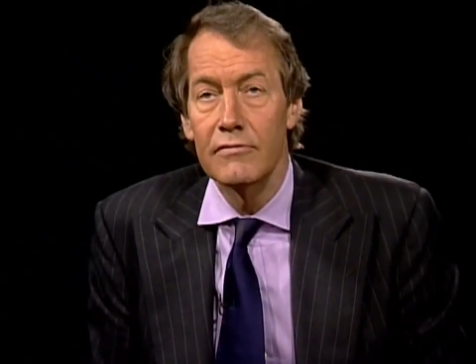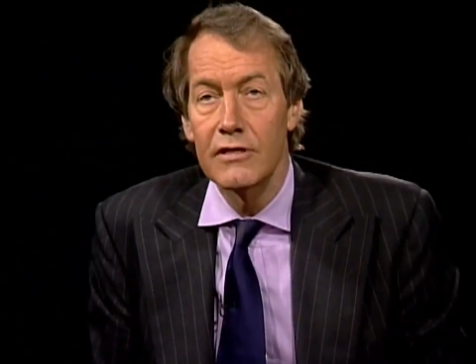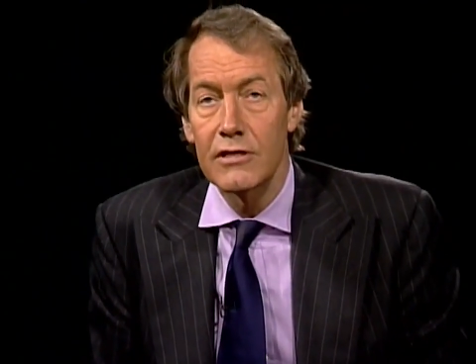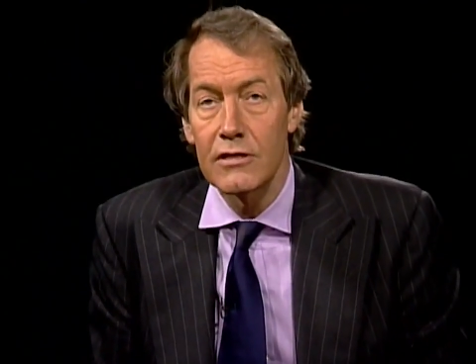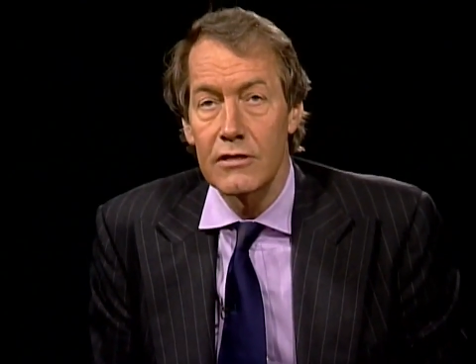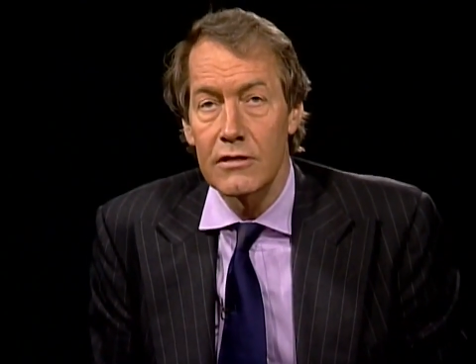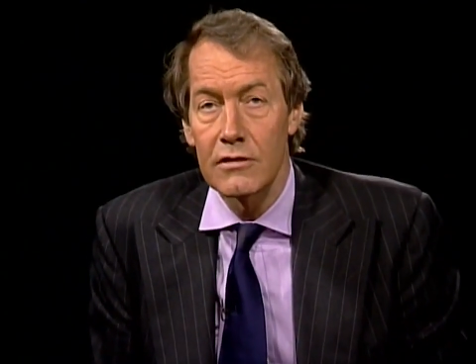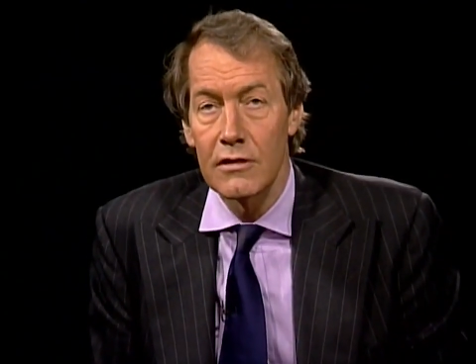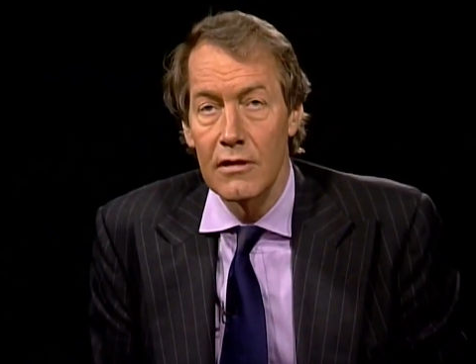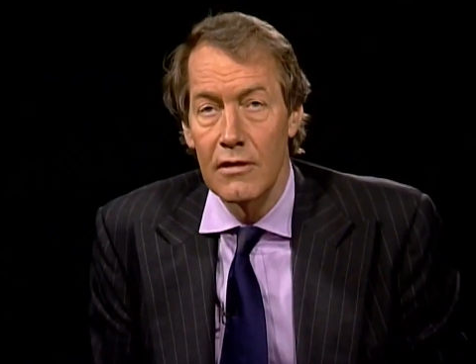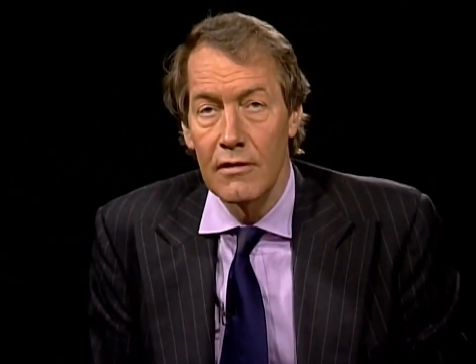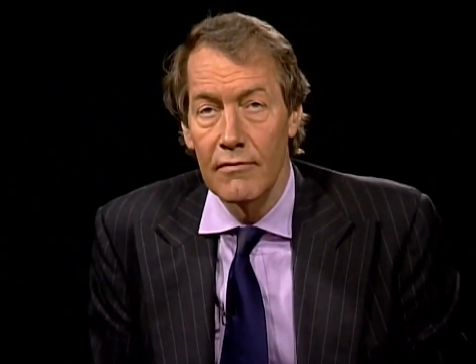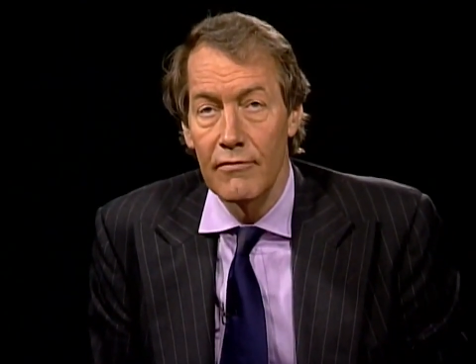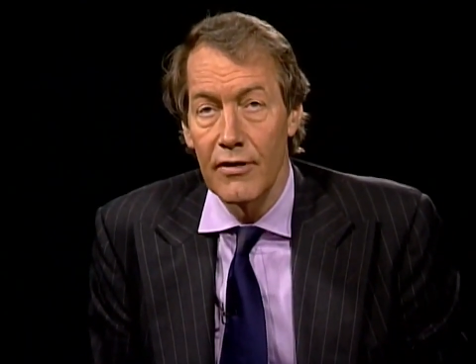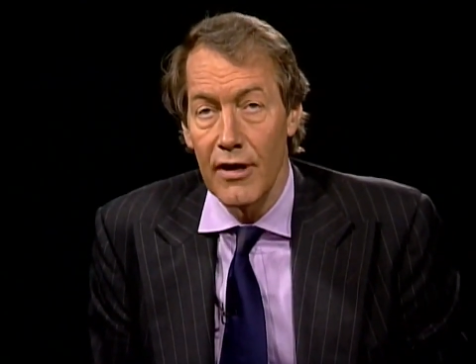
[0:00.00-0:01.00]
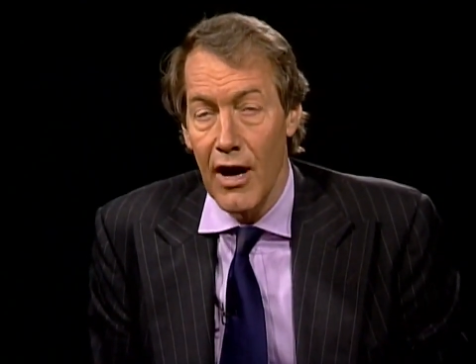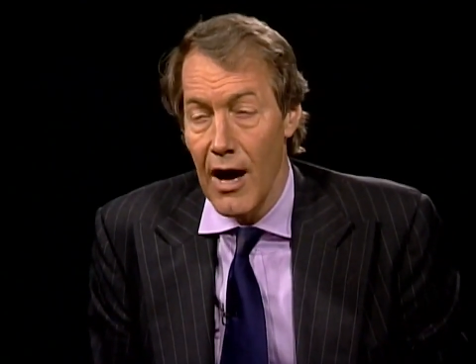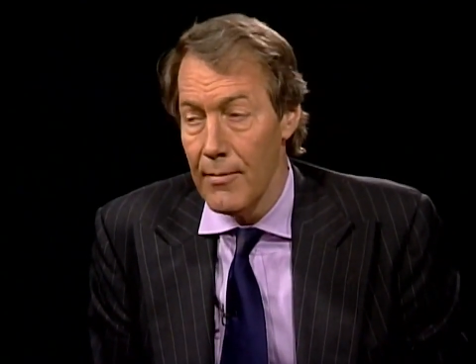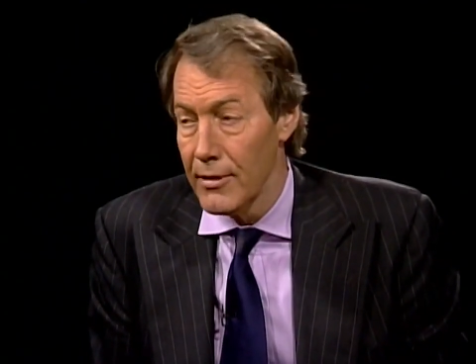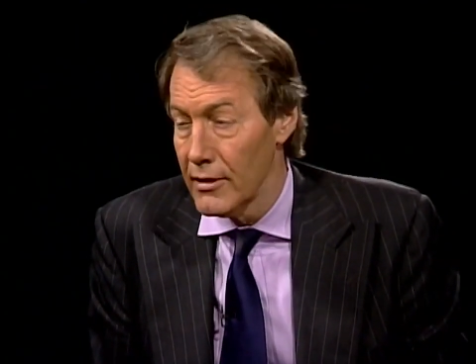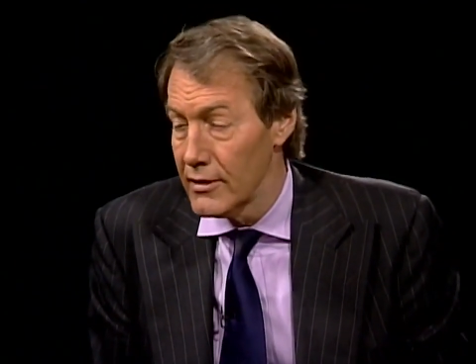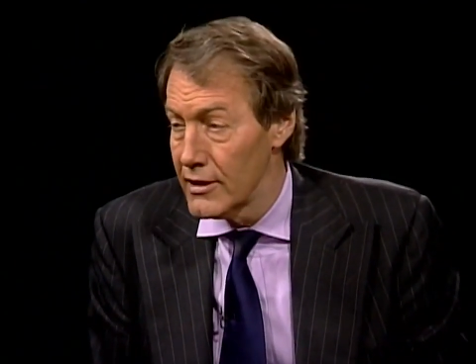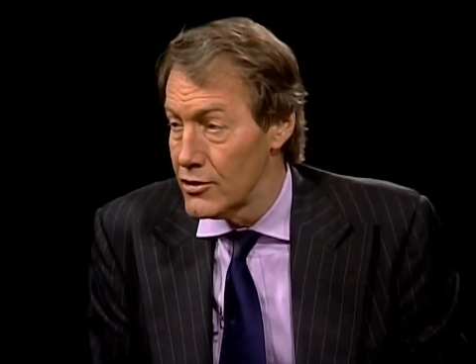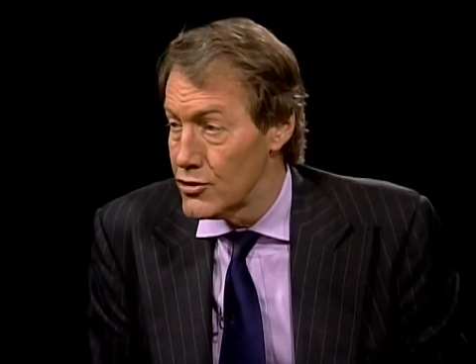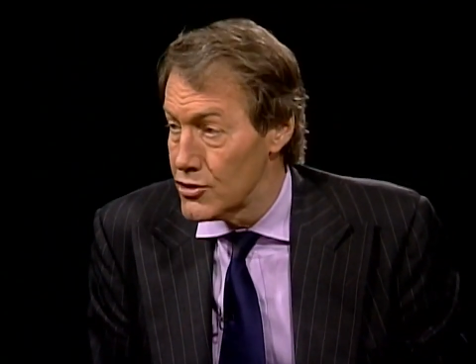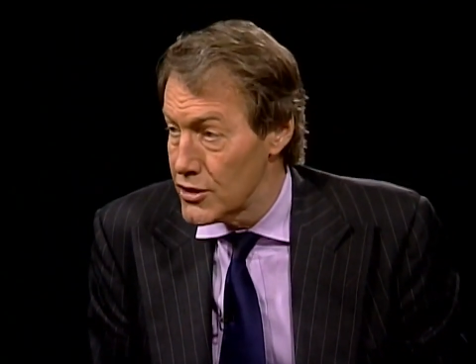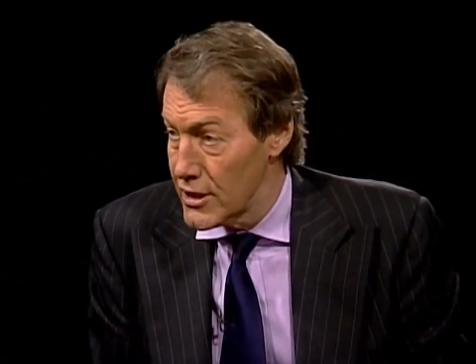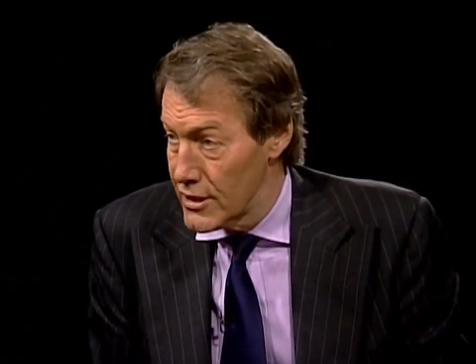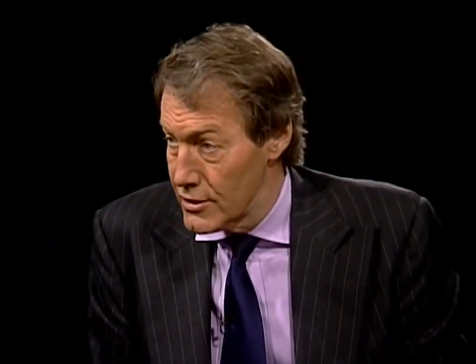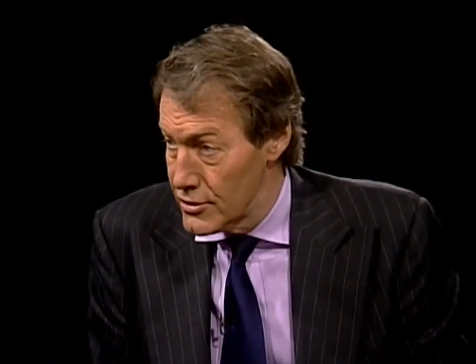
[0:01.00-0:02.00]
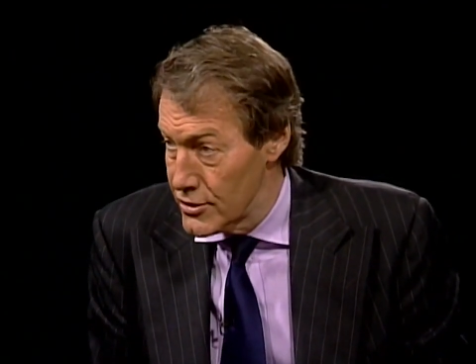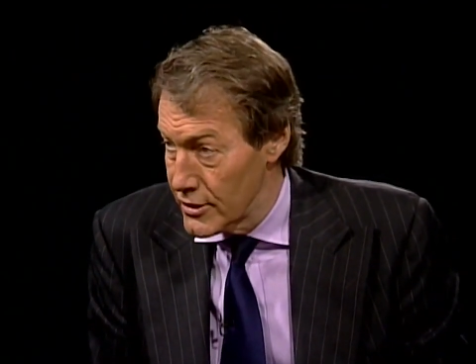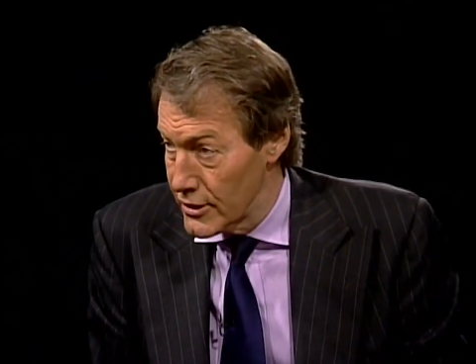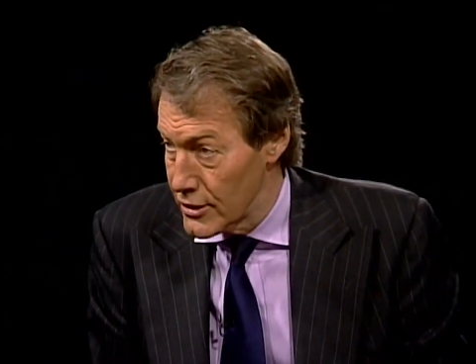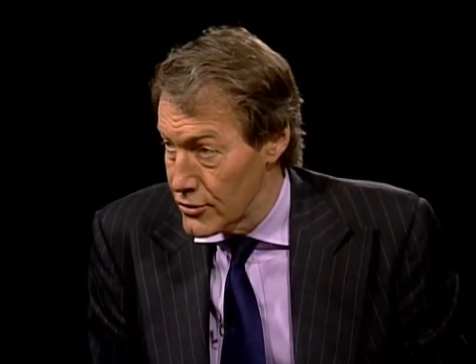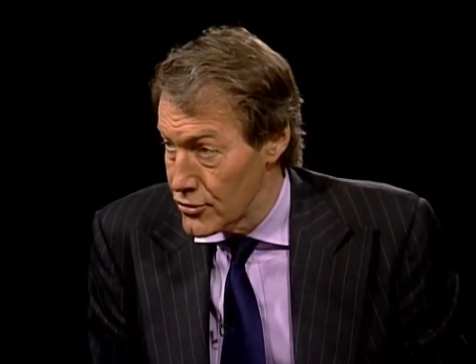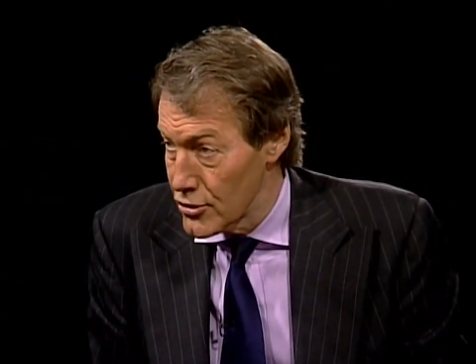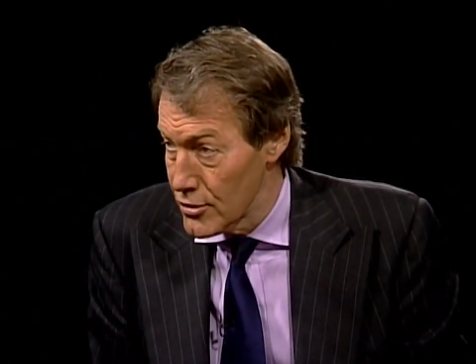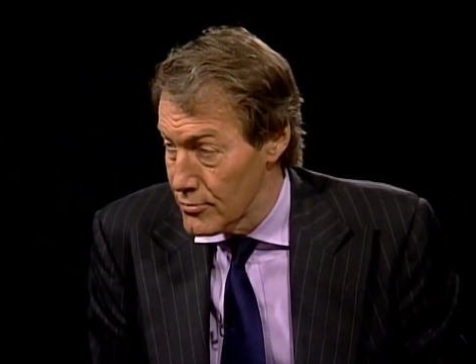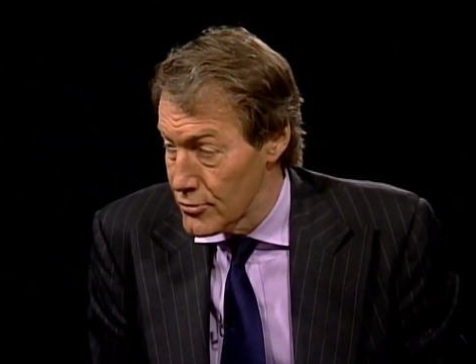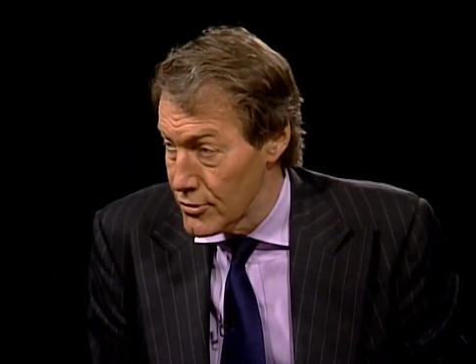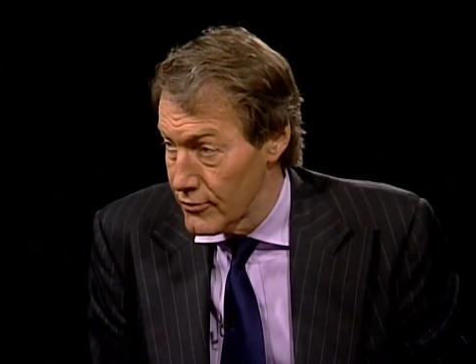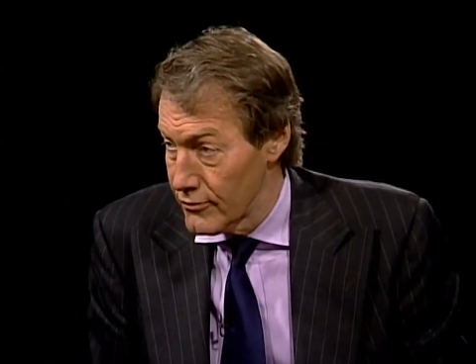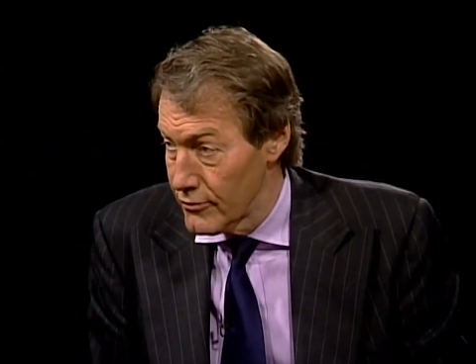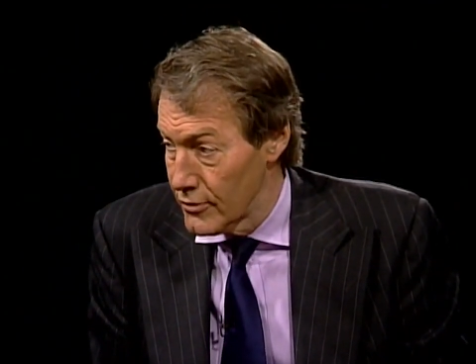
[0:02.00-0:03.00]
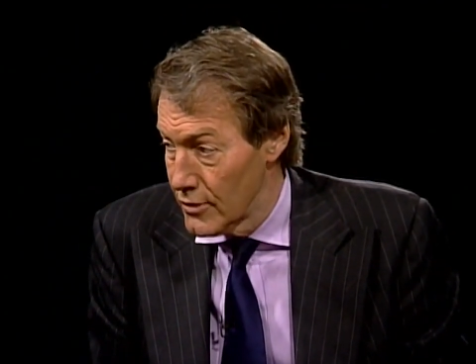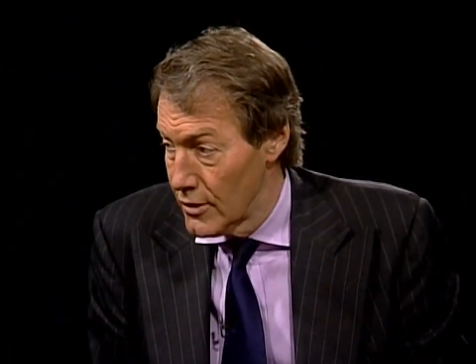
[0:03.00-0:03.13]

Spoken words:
of this phenomenon is changing in terms